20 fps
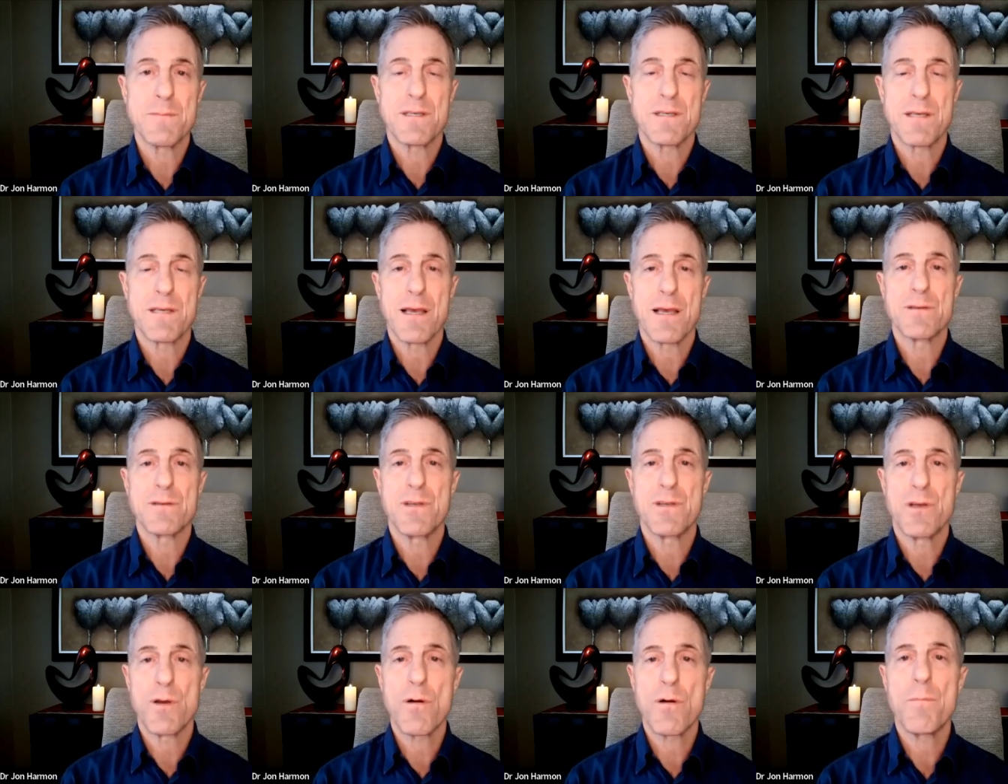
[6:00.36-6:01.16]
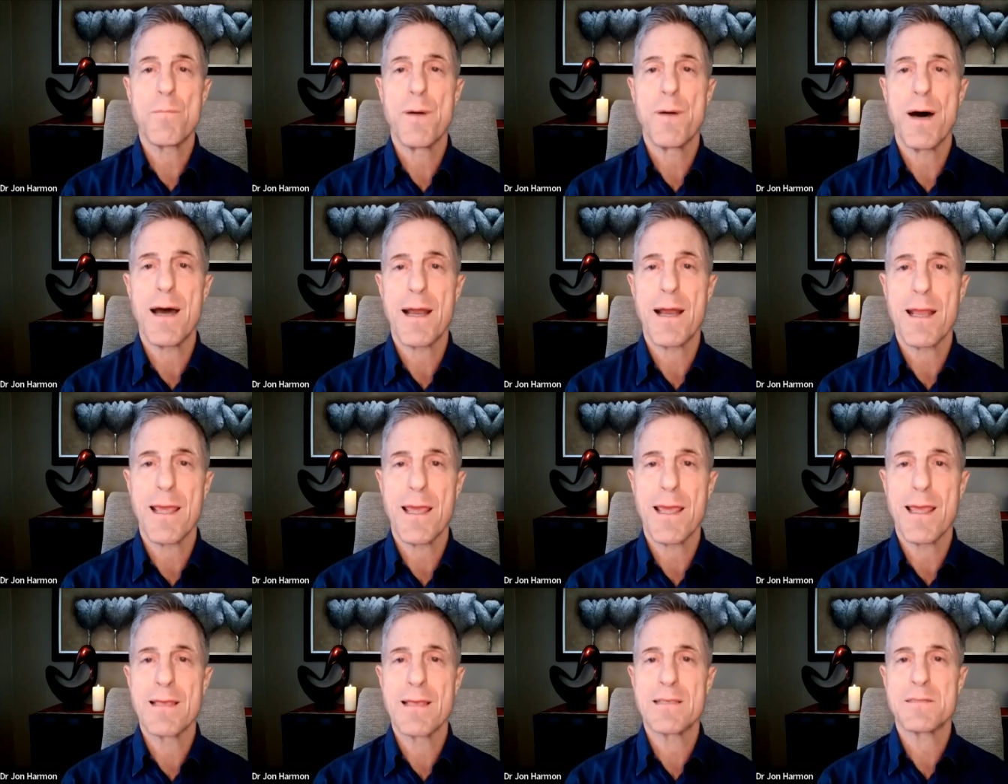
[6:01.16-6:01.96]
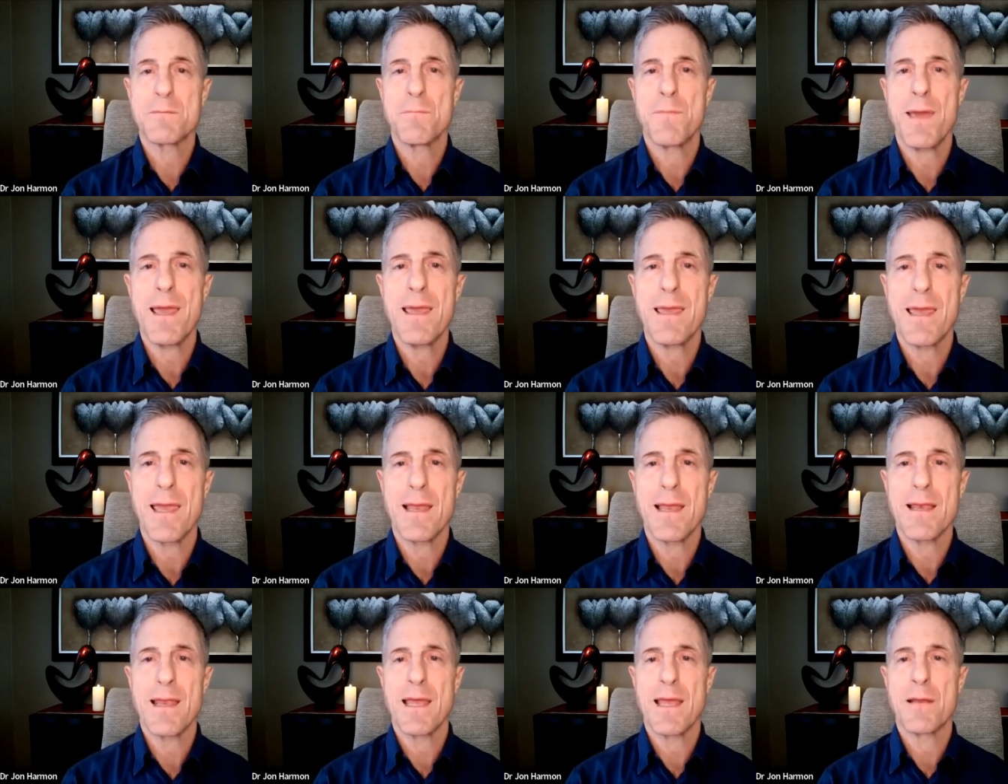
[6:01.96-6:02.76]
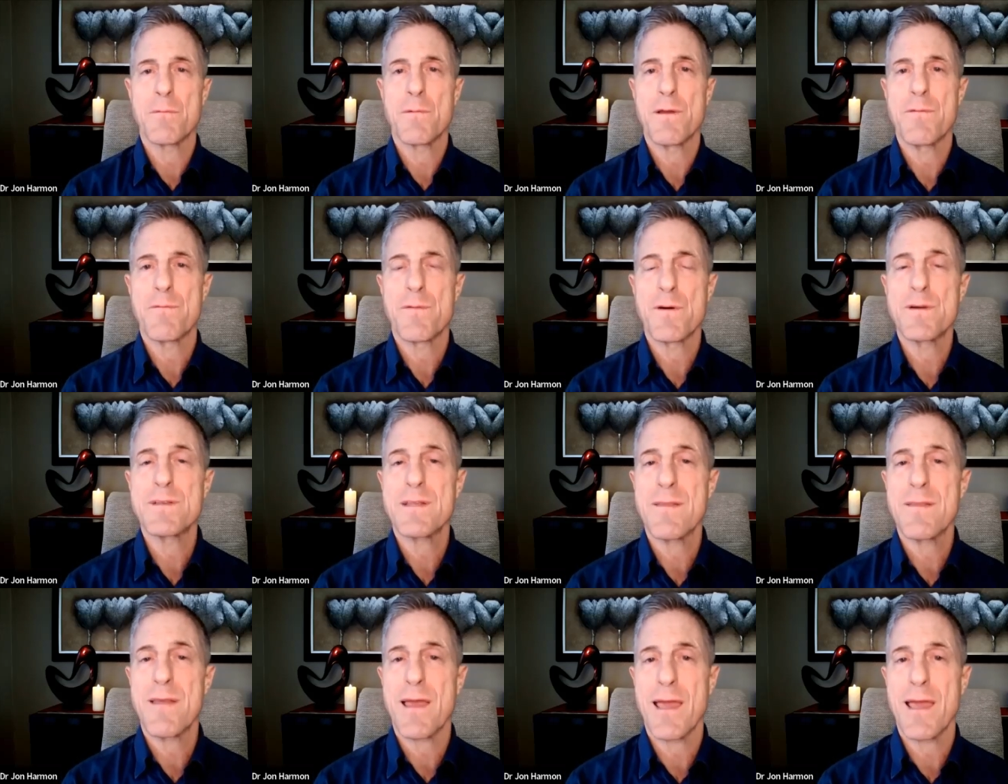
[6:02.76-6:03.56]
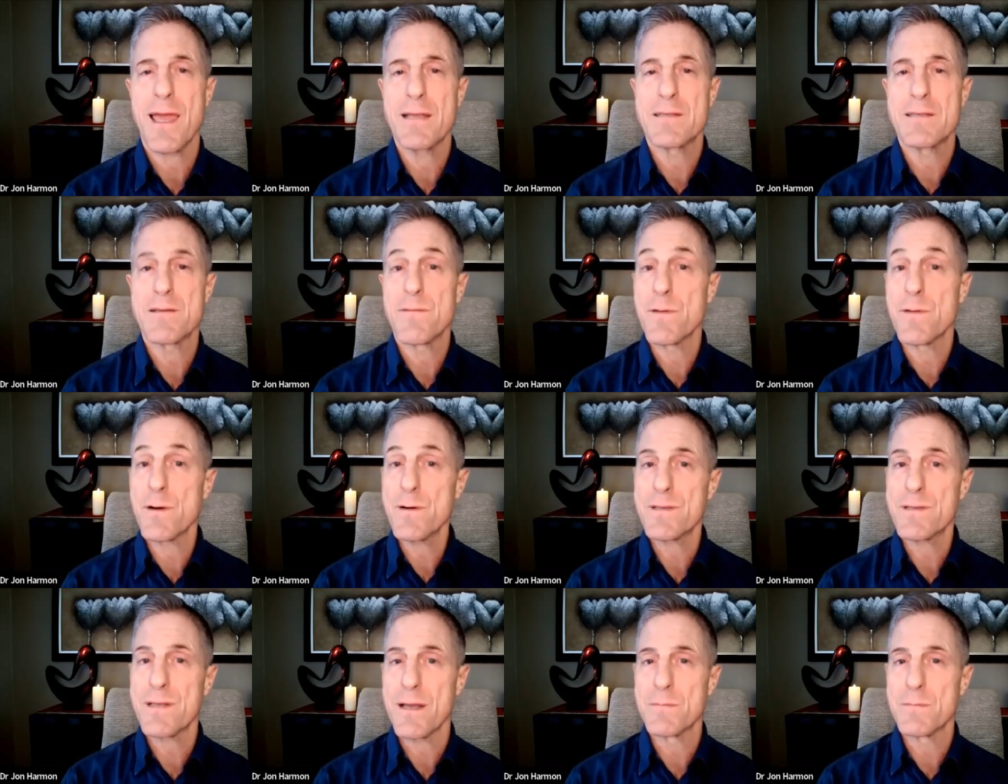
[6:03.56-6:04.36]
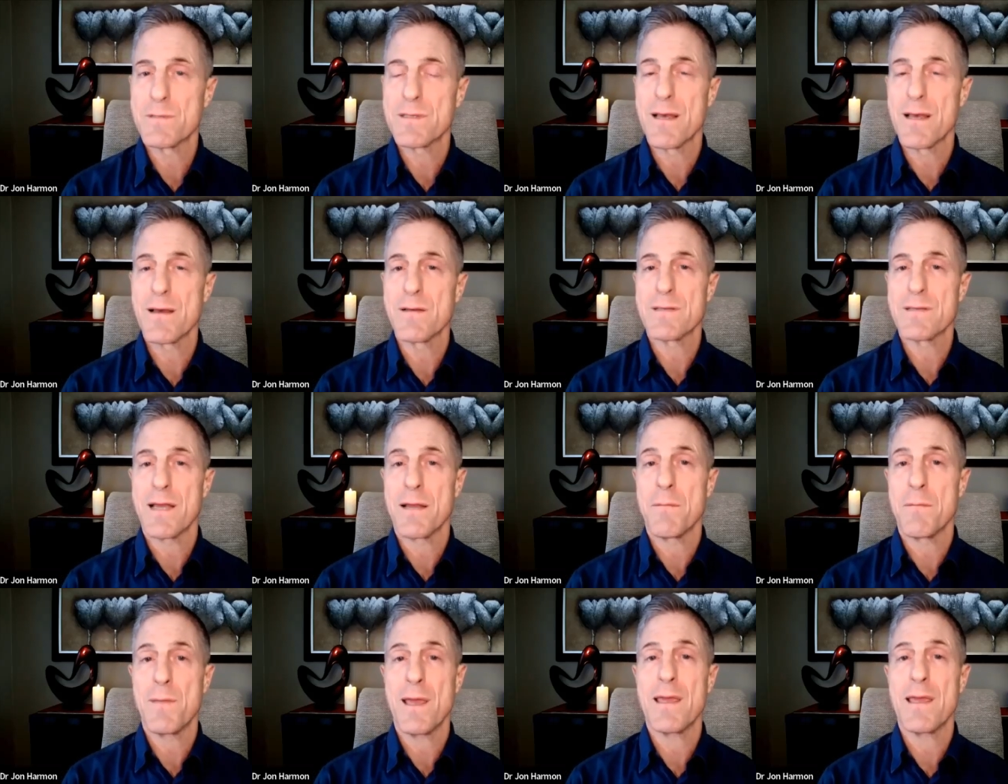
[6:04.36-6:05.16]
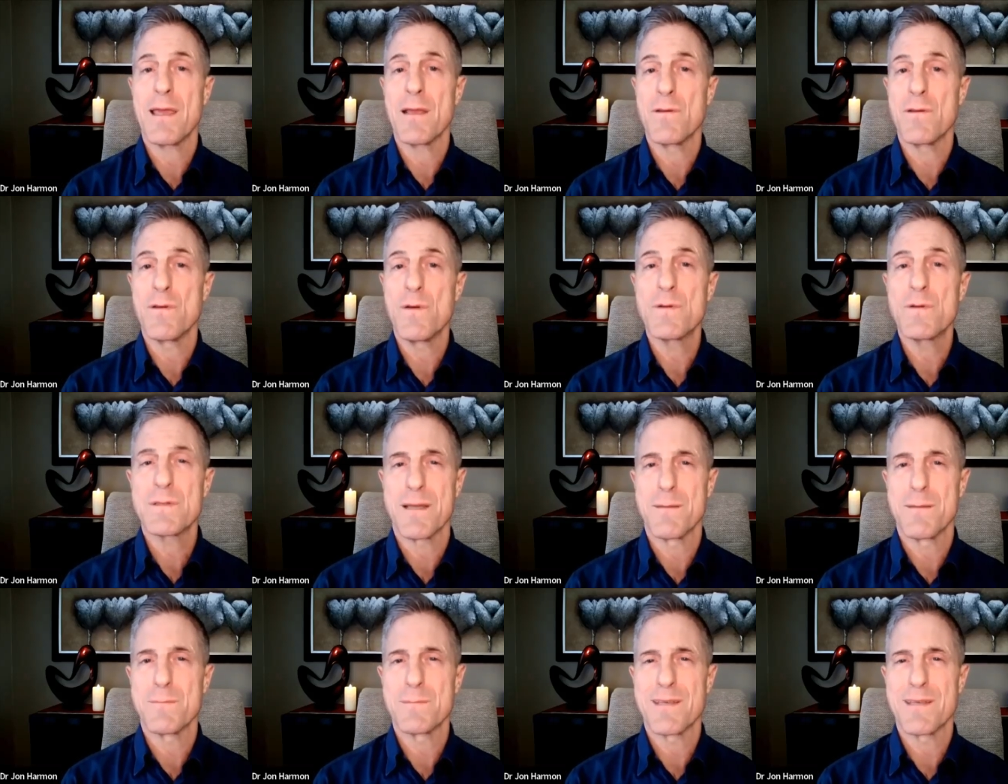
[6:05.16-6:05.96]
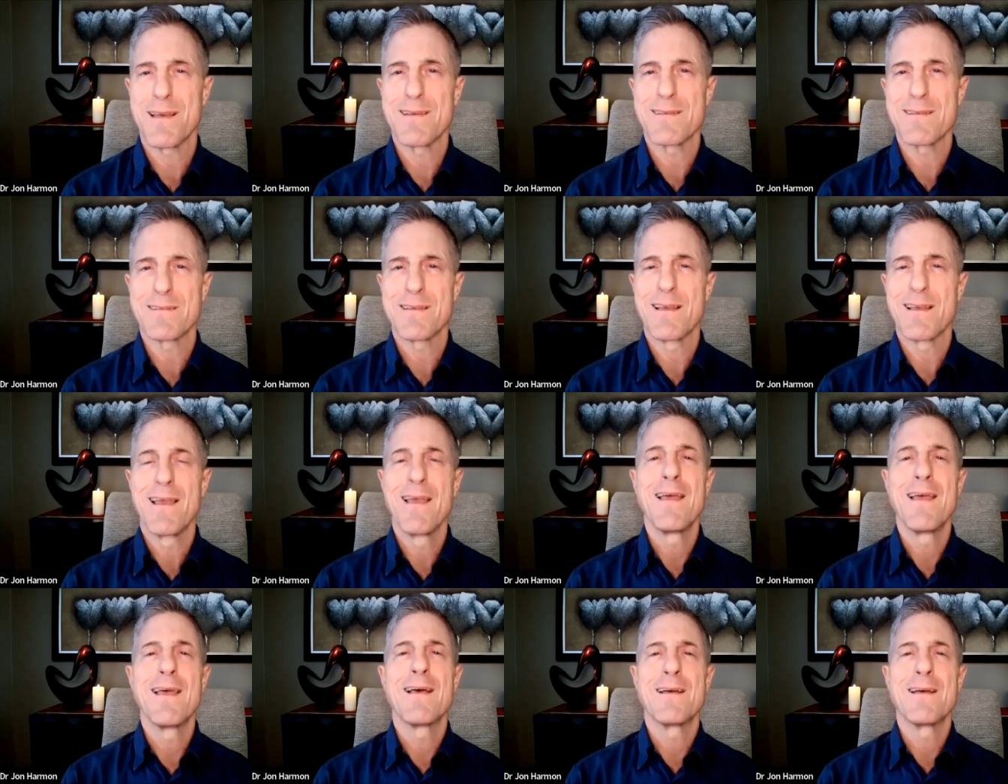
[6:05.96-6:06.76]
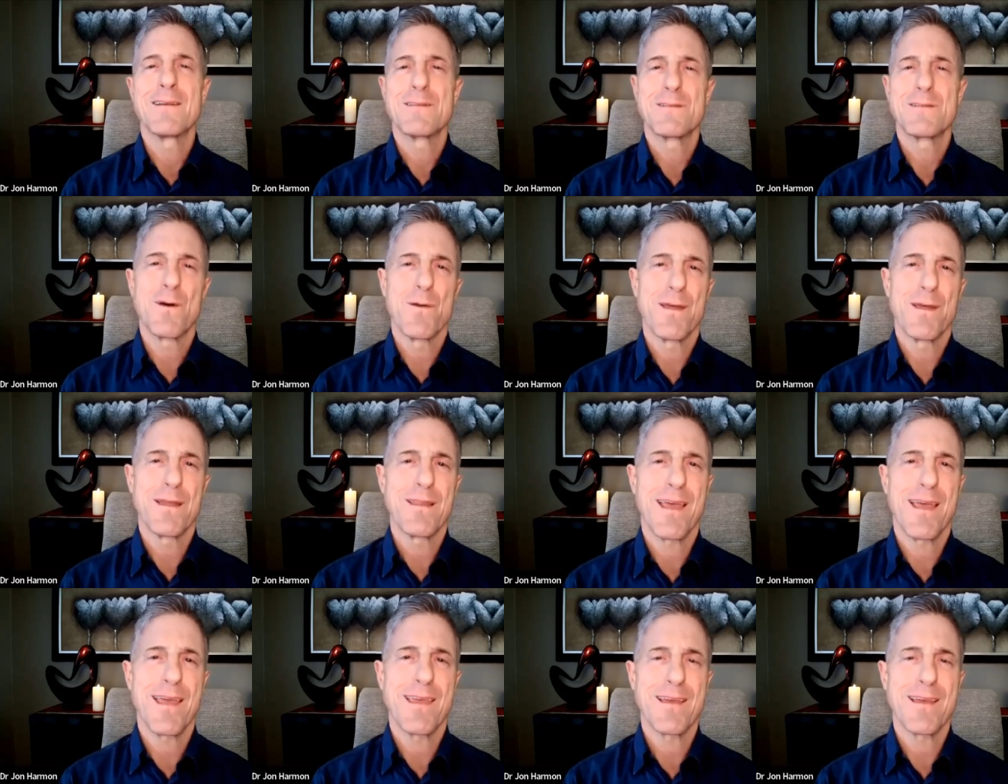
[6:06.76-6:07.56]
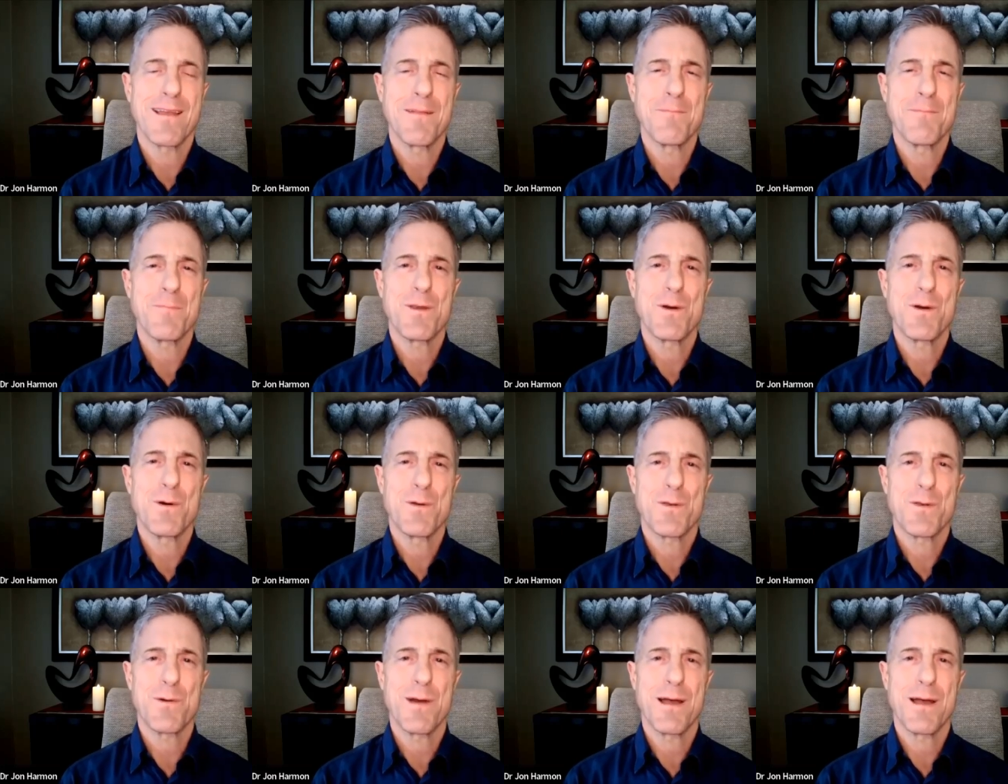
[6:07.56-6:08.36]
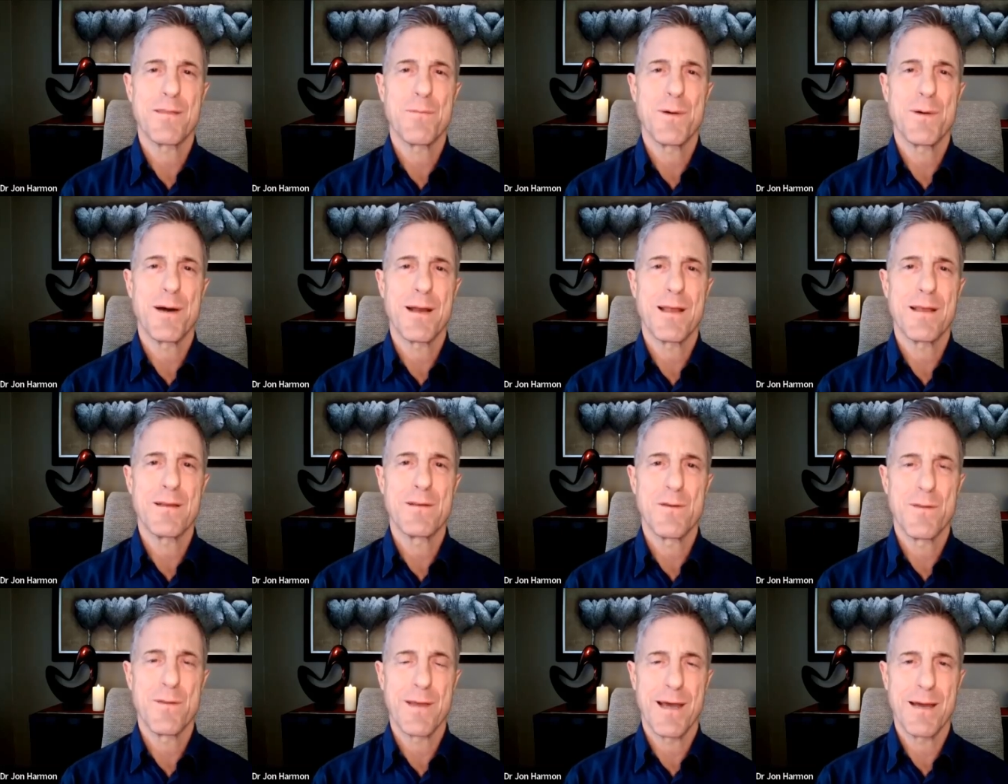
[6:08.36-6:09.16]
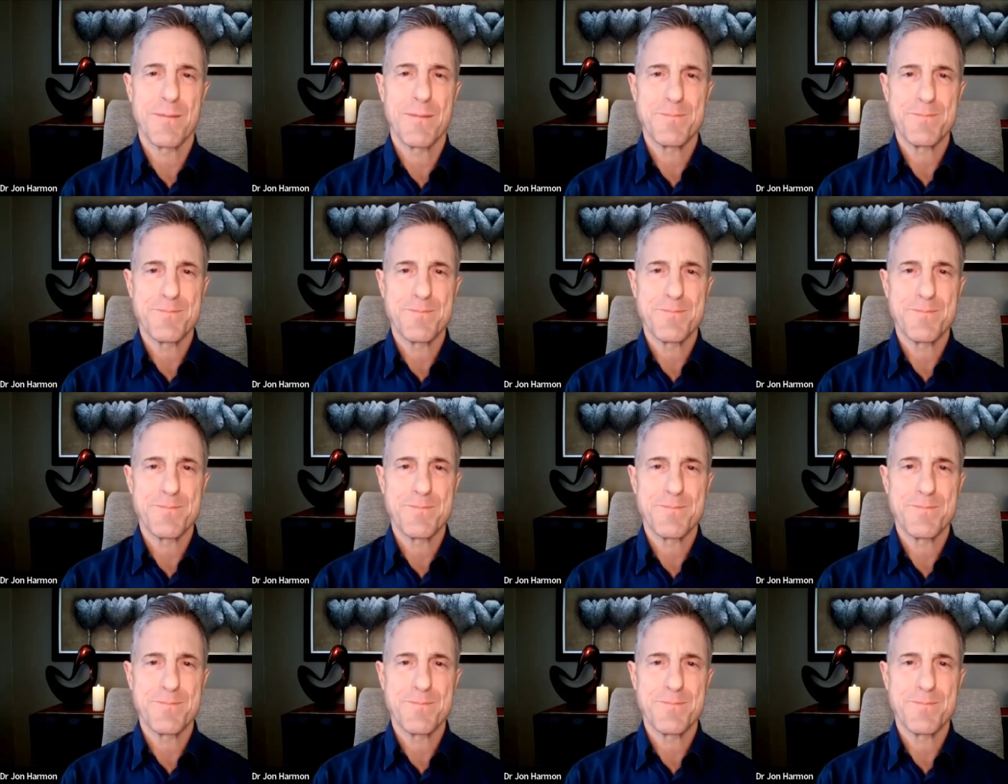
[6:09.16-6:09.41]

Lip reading: cells, your body is making and reversing the age of your stem cells and making new stem cells so that they can go throughout the body and do that.